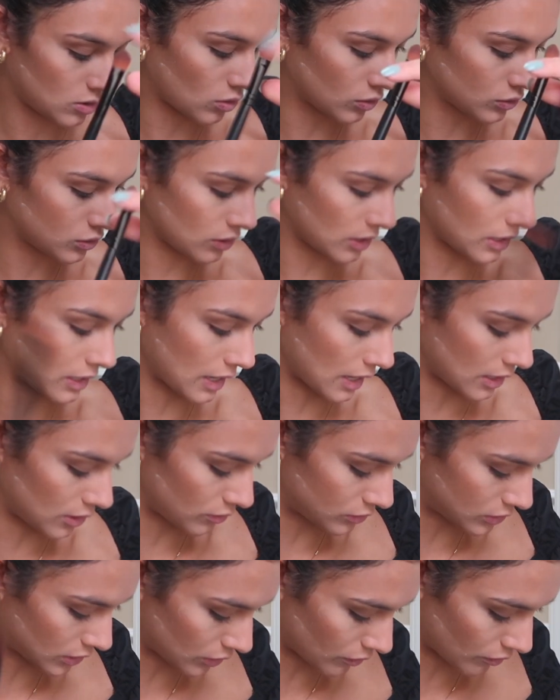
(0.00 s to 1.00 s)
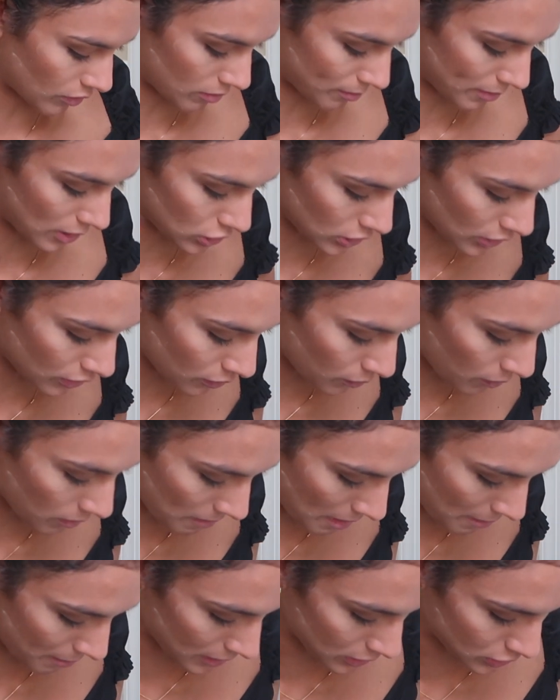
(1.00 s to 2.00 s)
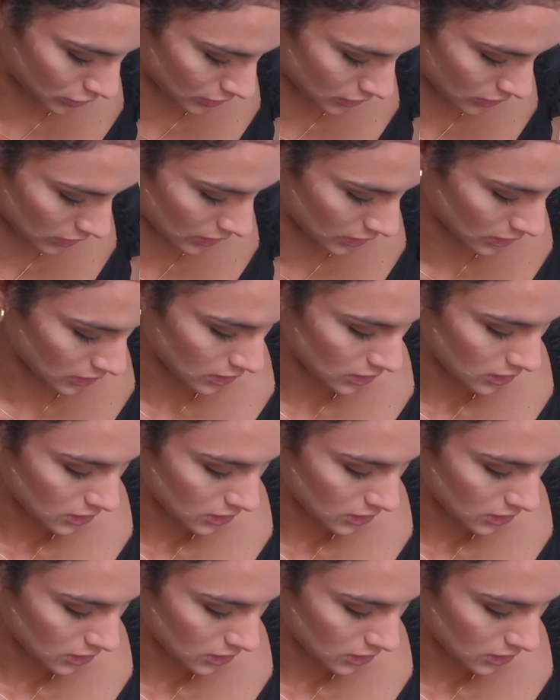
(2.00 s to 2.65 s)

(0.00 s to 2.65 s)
Also, again, using the wrong brush. I don't know where my brushes are.